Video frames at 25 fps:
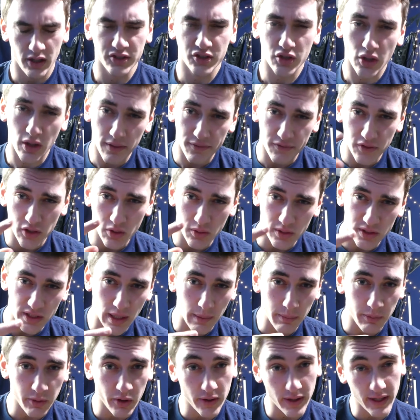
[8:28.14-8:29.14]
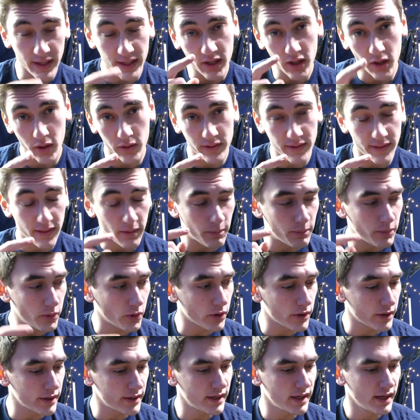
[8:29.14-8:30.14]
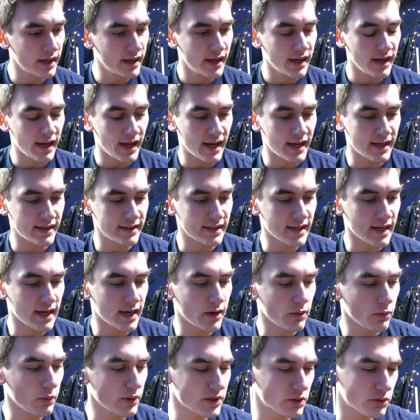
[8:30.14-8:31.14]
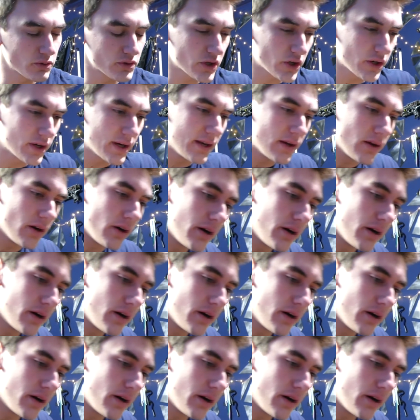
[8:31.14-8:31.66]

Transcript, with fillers: So all you have to do is upload a code to the board, and uh, when you turn it